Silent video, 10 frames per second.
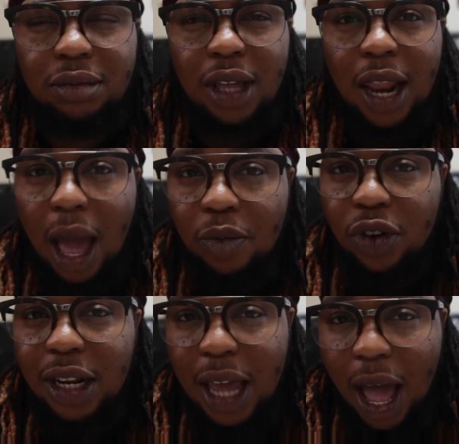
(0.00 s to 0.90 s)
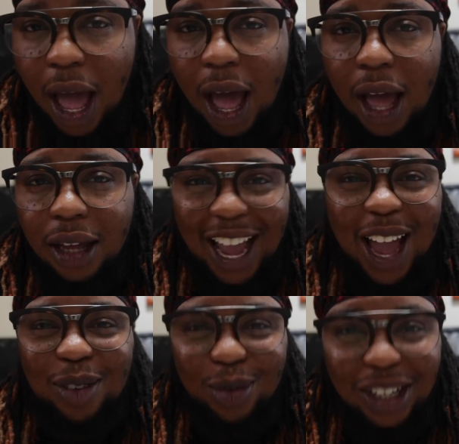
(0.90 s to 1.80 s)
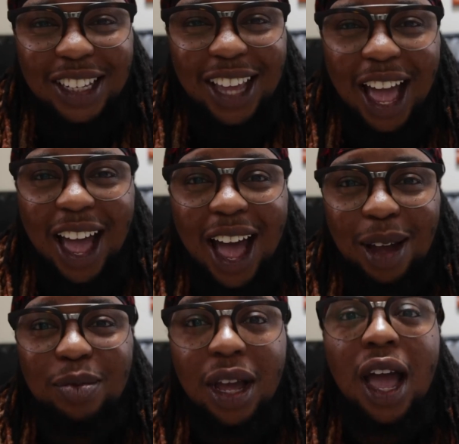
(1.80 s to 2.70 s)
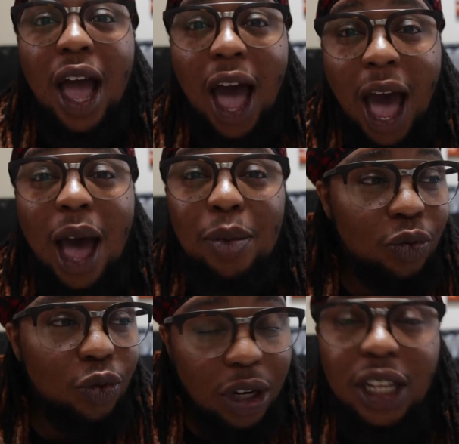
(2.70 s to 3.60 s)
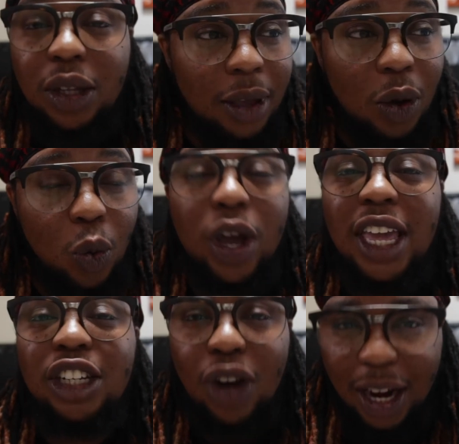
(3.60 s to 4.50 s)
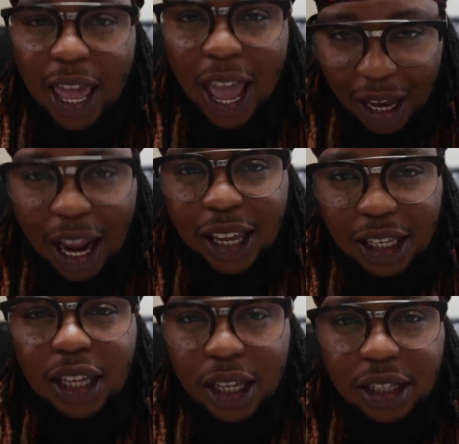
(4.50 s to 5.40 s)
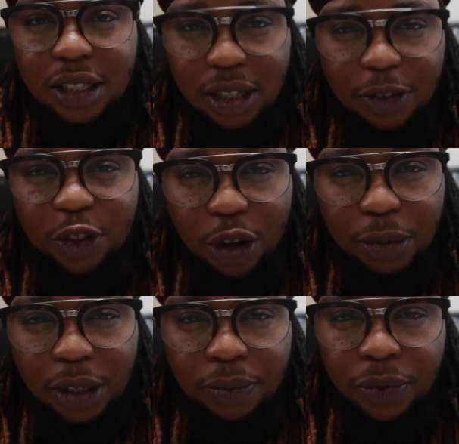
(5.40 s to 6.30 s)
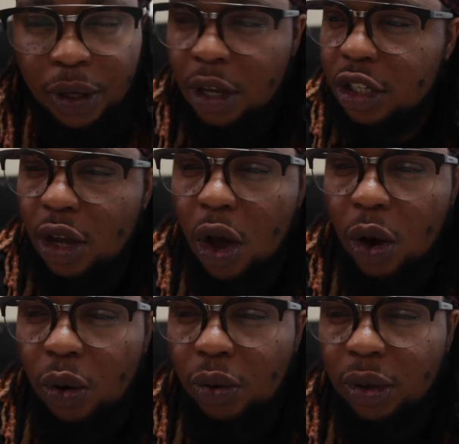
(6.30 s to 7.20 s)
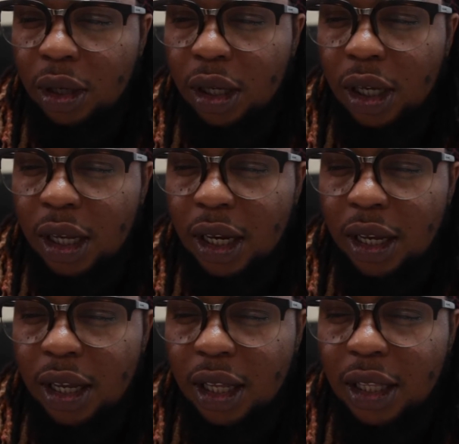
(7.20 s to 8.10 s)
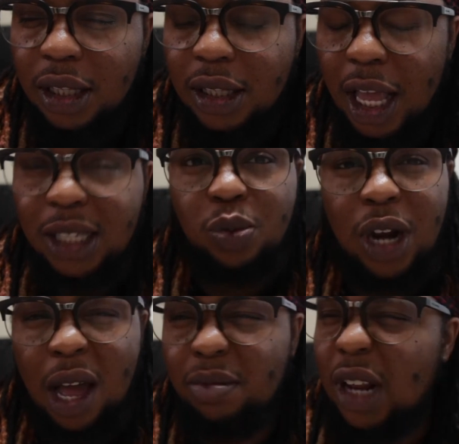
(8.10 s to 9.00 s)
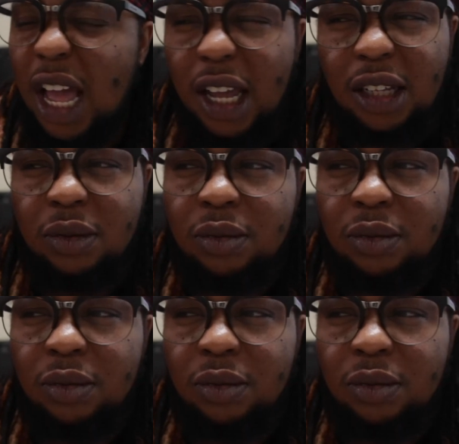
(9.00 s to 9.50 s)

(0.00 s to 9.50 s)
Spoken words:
and I'm really high. I'm really high. I'm really when he trying to act like he is. You feel me? So that's when I'm like,